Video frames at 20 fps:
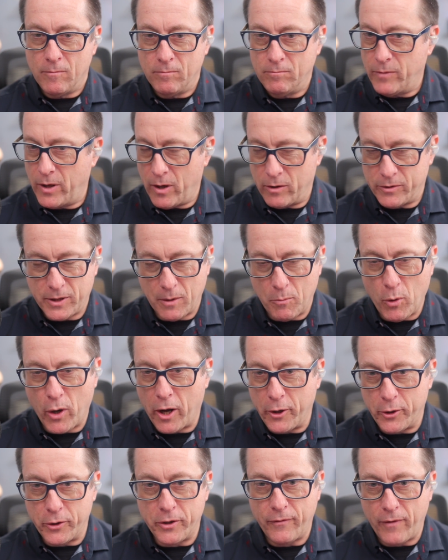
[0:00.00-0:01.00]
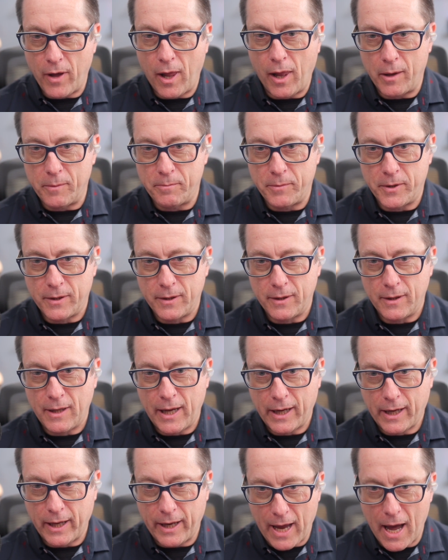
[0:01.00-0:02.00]
you know, somewhat underdeveloped
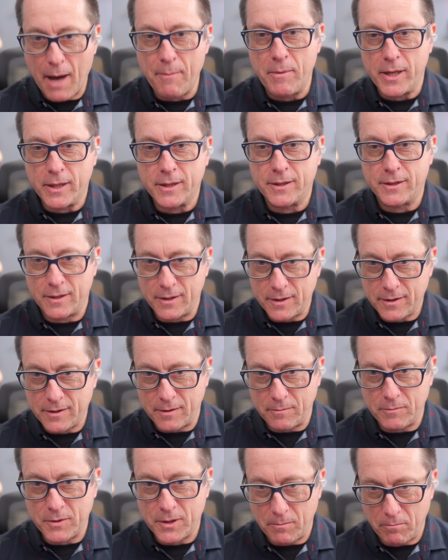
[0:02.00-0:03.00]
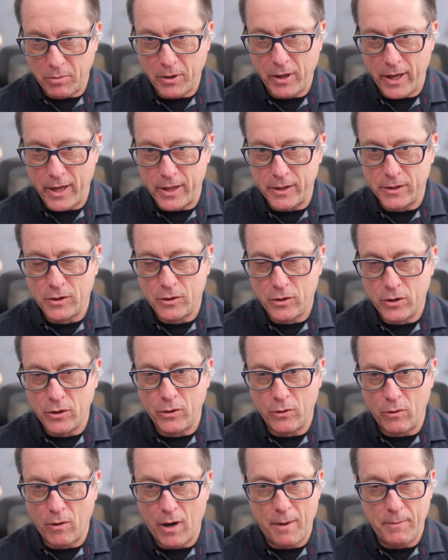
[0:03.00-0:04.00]
economic systems in place
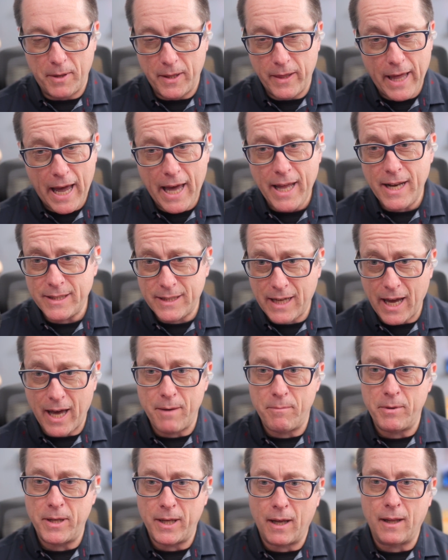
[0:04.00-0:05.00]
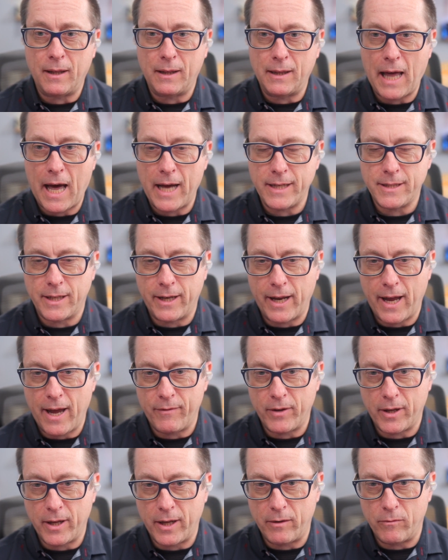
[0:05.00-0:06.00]
too. I mean, that has got to be a lot to
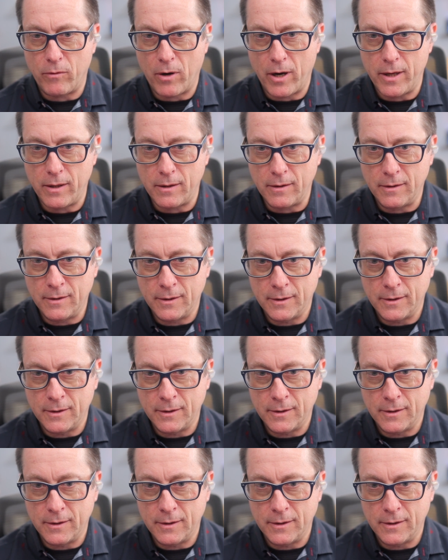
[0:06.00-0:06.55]
navigate, right?